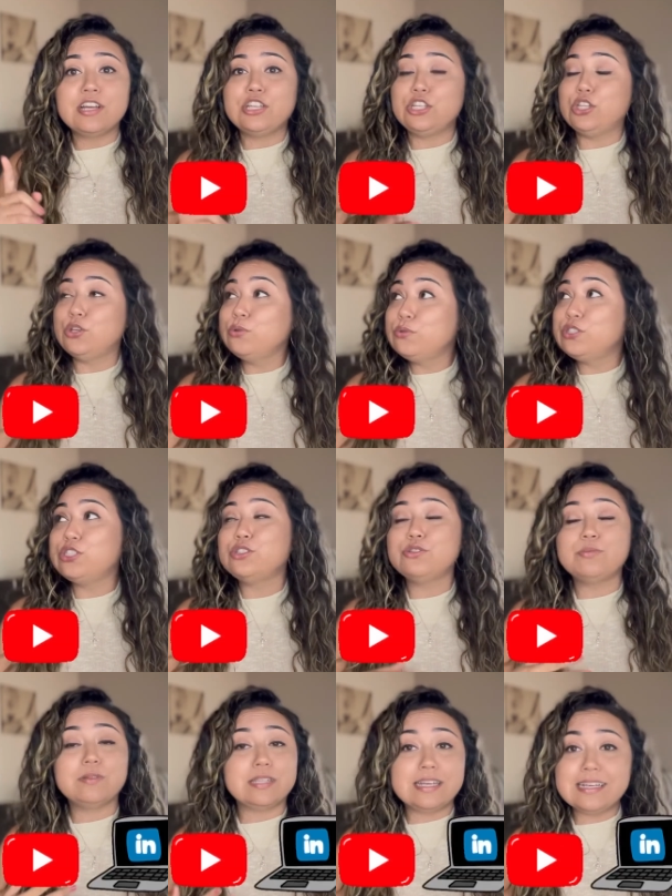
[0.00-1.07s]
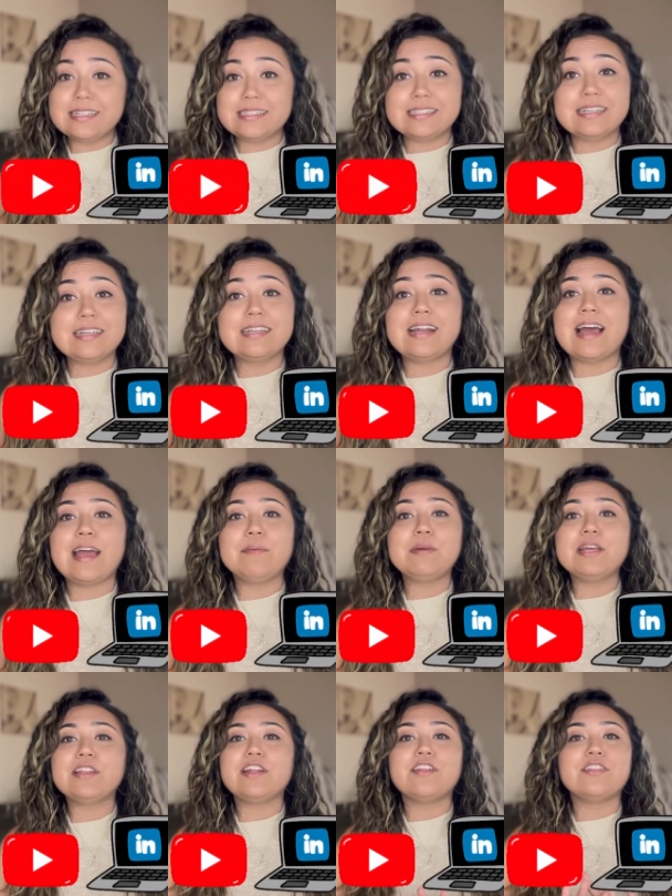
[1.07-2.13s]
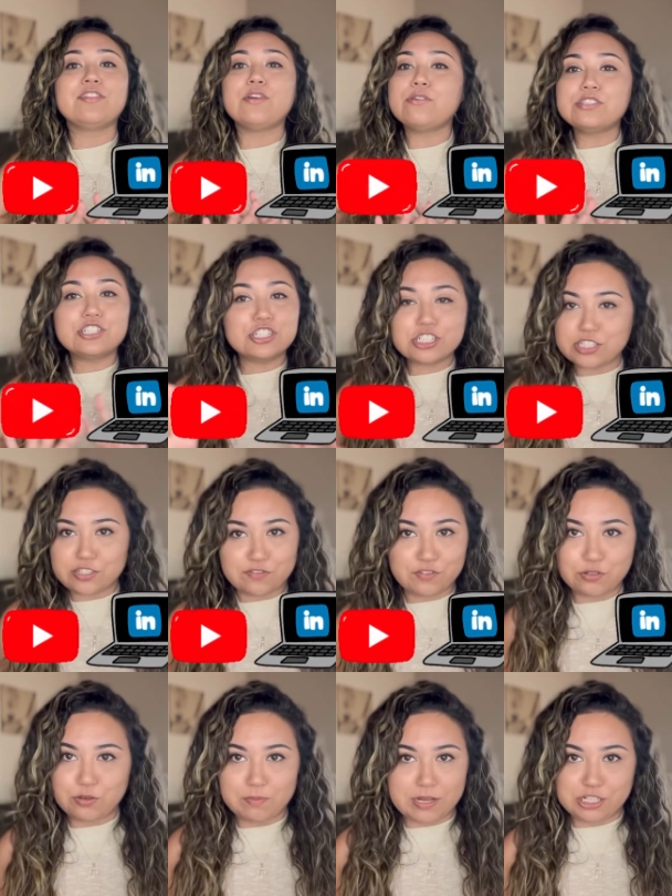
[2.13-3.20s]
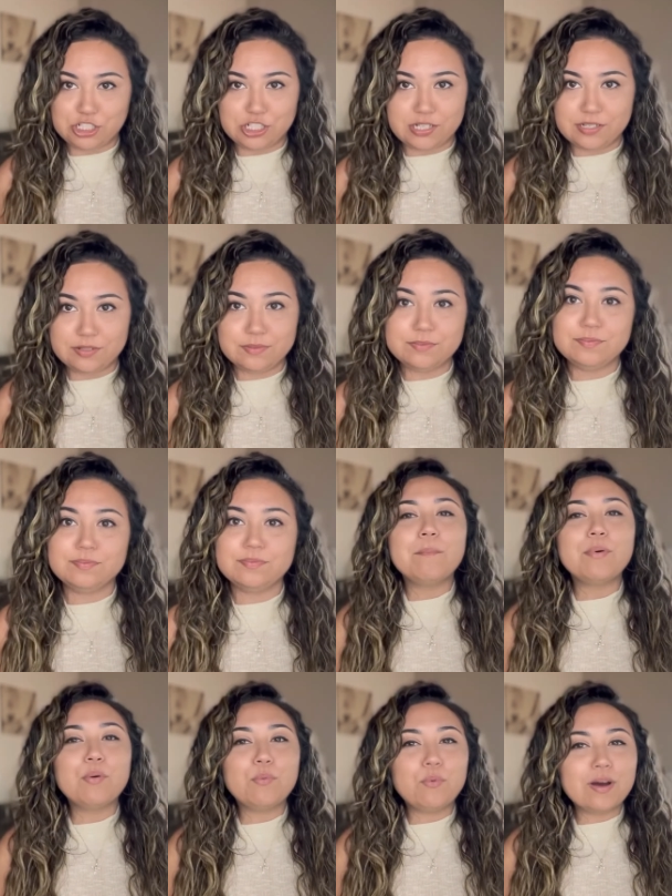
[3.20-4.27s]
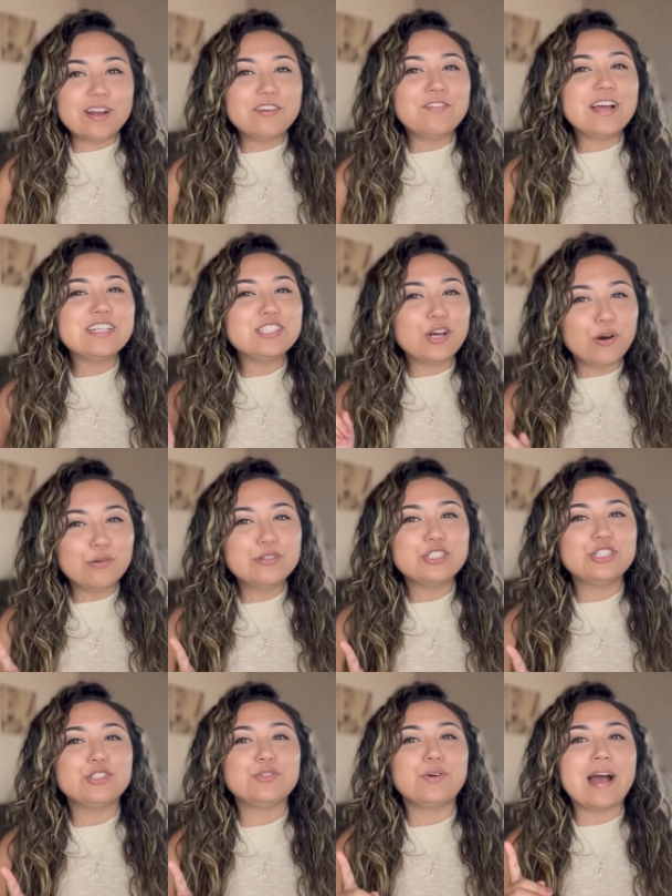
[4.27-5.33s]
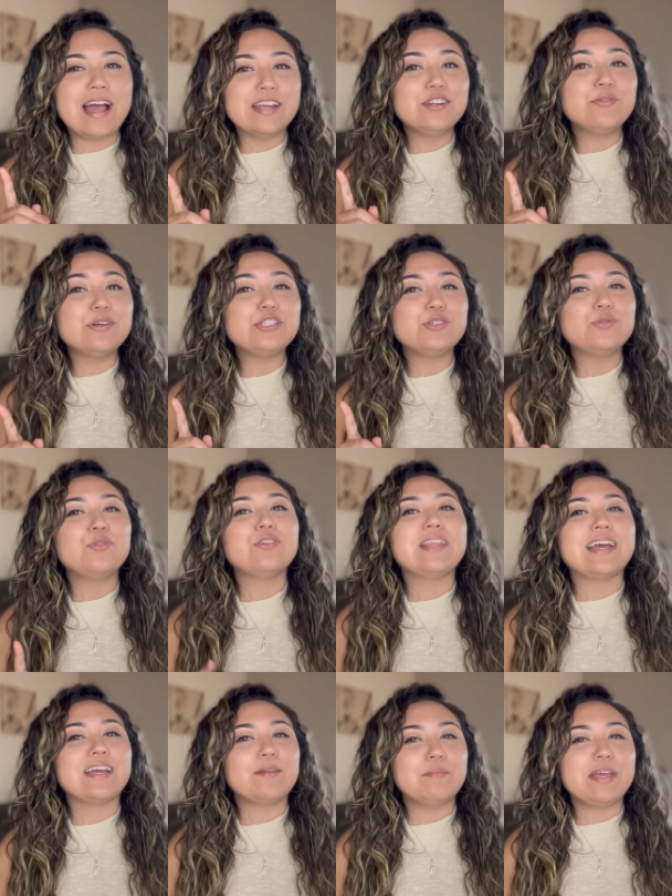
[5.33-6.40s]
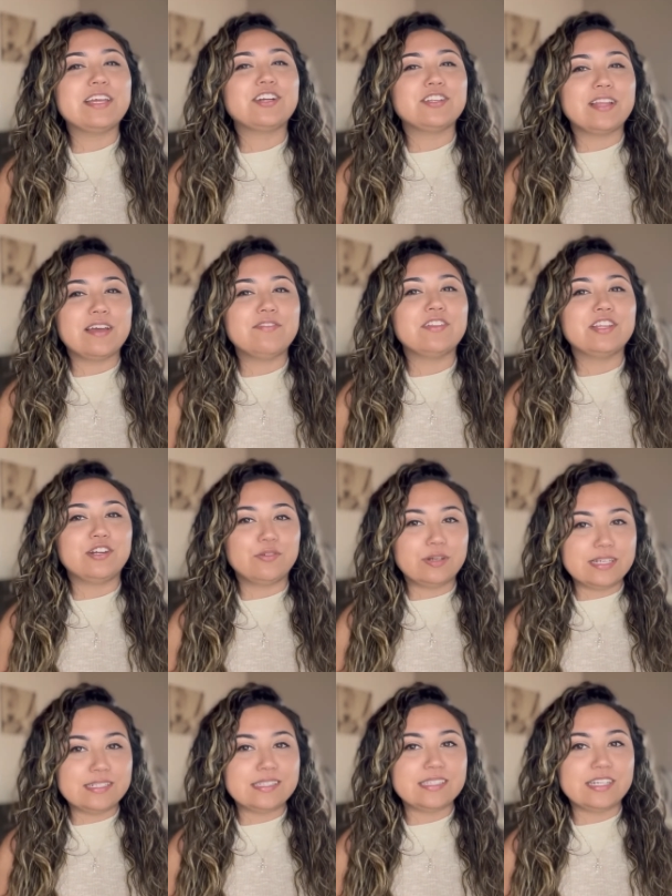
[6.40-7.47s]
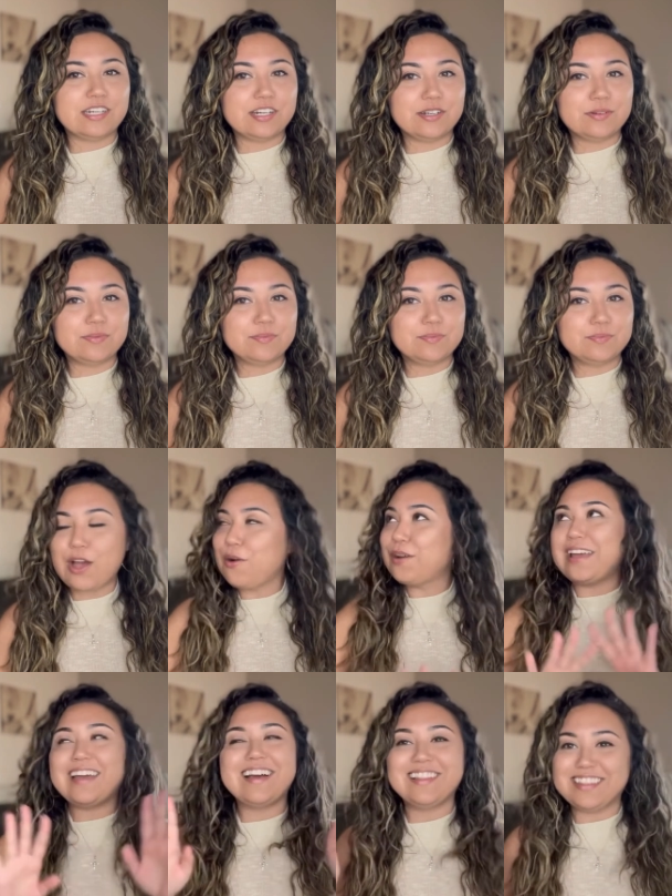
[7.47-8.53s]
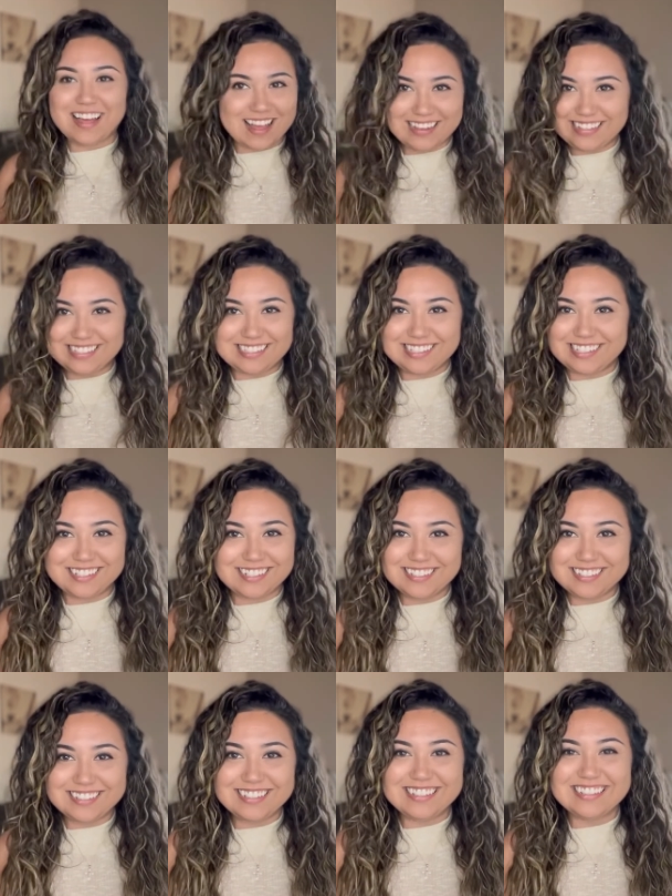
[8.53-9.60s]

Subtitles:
YouTube, LinkedIn. I mean, those are just a few to mention. But what if I told you I know a tool that can make your life a little easier? Okay, a lot easier.